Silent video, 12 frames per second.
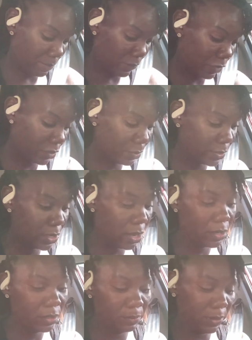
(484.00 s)
Someone's
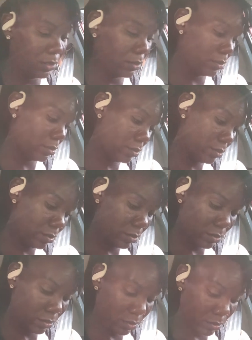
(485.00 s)
calling me.
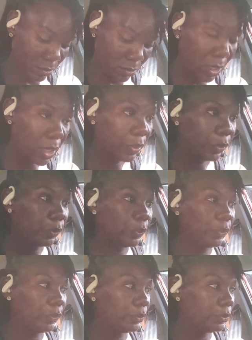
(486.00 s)

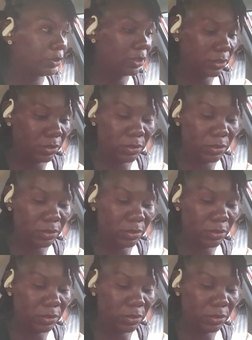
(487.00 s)
Ooh, who's this?